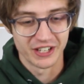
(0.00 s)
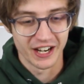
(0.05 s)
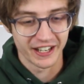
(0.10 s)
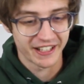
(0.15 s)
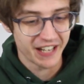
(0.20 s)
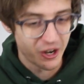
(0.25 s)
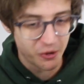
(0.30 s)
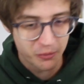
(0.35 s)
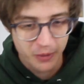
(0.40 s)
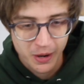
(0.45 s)
I
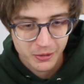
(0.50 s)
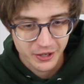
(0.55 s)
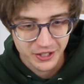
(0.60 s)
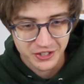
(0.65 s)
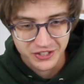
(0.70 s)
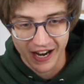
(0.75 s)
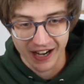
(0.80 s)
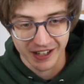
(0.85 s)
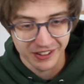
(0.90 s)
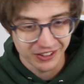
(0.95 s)
can't remember
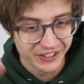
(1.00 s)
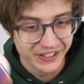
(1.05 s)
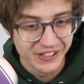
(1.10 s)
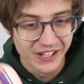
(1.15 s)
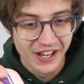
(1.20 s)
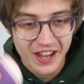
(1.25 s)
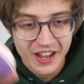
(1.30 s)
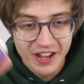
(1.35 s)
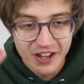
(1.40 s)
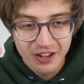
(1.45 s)
exactly
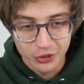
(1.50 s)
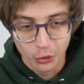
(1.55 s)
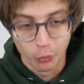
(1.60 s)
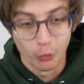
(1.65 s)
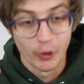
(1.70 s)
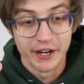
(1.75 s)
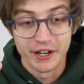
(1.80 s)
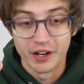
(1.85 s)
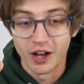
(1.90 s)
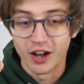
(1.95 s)
the
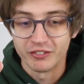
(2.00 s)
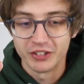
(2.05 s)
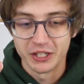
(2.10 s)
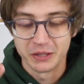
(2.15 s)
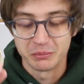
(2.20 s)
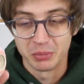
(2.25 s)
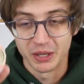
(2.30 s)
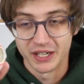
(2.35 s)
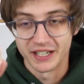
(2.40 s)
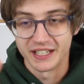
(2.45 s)
weight of
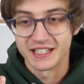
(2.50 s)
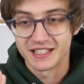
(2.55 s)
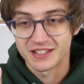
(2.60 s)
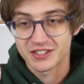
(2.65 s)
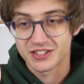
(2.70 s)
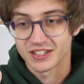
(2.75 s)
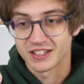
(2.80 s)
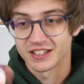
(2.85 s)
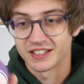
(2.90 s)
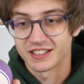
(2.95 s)
it, but
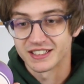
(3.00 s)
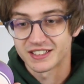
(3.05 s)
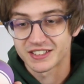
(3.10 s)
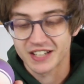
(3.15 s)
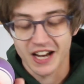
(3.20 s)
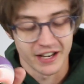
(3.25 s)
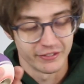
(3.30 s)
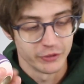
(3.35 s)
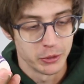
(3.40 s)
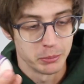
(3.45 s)
it's
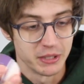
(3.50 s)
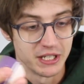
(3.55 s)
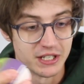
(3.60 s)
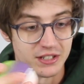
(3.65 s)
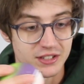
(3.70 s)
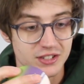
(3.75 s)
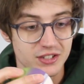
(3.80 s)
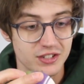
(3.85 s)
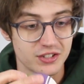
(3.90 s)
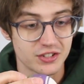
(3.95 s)
kind of a beast.